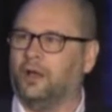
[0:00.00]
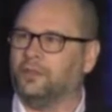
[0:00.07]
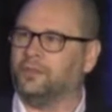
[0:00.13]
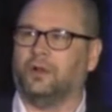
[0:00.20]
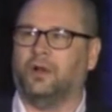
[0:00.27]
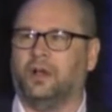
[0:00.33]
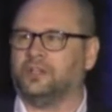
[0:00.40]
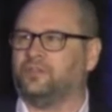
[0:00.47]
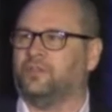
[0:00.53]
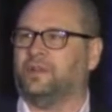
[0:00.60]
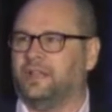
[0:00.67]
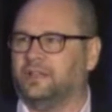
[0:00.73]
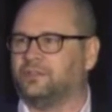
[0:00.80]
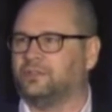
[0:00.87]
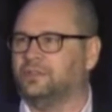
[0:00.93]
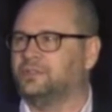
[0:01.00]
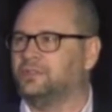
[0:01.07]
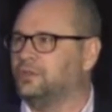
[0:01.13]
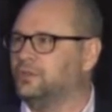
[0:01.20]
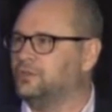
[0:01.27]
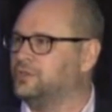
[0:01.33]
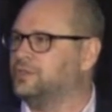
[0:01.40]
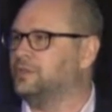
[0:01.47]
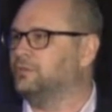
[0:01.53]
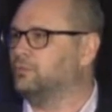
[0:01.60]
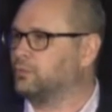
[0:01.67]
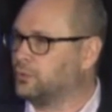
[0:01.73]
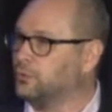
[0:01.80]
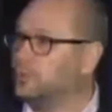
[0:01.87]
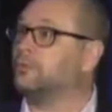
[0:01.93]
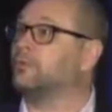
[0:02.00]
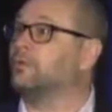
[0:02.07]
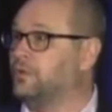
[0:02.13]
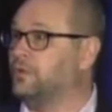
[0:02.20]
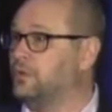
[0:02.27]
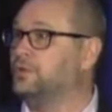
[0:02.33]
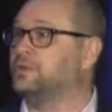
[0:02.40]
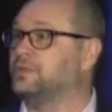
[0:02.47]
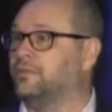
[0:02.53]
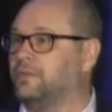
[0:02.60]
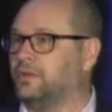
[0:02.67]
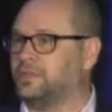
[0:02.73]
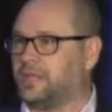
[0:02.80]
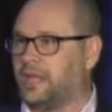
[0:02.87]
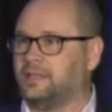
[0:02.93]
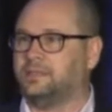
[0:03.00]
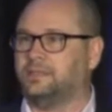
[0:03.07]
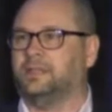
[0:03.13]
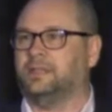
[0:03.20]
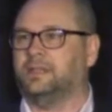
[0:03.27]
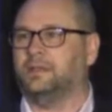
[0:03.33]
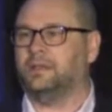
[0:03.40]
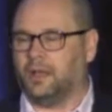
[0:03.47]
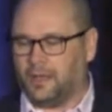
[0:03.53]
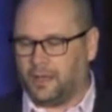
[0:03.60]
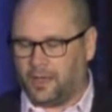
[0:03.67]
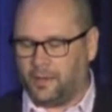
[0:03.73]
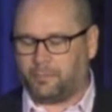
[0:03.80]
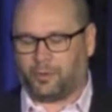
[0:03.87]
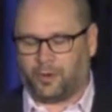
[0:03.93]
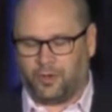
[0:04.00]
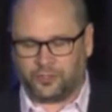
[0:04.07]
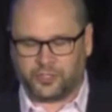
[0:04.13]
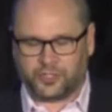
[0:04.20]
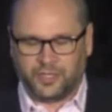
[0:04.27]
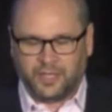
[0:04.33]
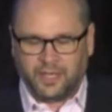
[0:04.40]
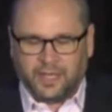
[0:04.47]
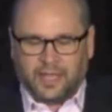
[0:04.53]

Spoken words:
other large financial institutions and doing reviews of their testing approach,